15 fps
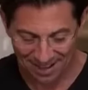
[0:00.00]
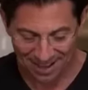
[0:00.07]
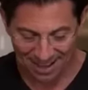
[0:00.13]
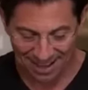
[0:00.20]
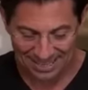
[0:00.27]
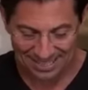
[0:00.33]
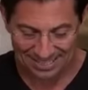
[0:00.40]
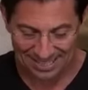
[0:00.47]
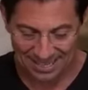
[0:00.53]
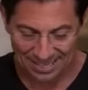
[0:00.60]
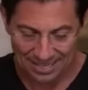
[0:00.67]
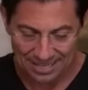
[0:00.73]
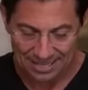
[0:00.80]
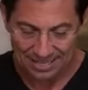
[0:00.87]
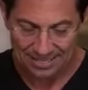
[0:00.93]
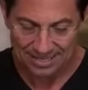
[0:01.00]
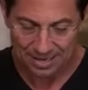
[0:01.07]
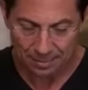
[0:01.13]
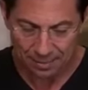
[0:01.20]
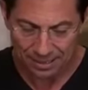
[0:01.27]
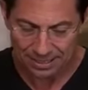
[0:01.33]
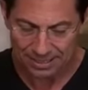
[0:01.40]
Uh, he said,
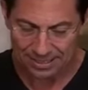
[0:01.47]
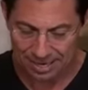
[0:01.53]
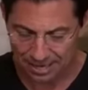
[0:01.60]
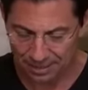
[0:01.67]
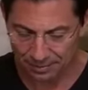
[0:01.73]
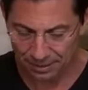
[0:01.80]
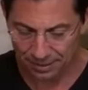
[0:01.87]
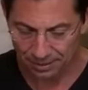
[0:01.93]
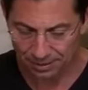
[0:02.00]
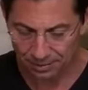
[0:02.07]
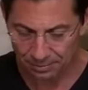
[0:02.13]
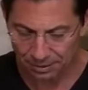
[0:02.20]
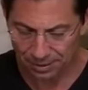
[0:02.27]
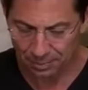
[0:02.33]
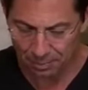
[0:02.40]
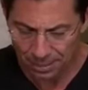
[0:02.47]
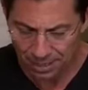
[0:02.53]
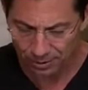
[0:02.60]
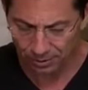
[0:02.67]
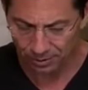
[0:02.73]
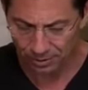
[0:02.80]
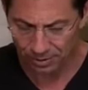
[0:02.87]
somebody said to me, but the
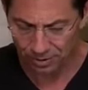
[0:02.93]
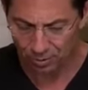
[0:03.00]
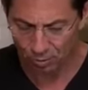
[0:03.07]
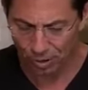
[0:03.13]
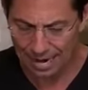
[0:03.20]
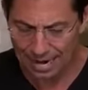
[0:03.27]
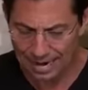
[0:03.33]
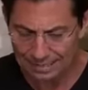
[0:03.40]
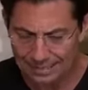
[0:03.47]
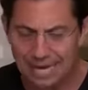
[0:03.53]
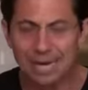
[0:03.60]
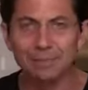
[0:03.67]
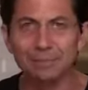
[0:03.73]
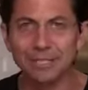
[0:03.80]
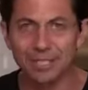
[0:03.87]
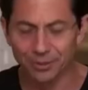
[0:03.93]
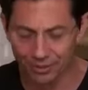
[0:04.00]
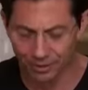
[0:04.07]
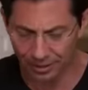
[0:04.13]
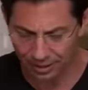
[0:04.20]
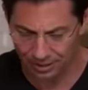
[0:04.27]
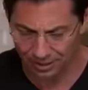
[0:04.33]
Beatles were
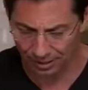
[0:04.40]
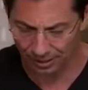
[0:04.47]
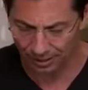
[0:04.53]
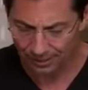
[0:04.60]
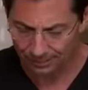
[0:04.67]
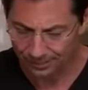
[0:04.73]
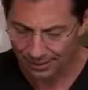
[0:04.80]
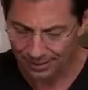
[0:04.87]
anti-materialistic.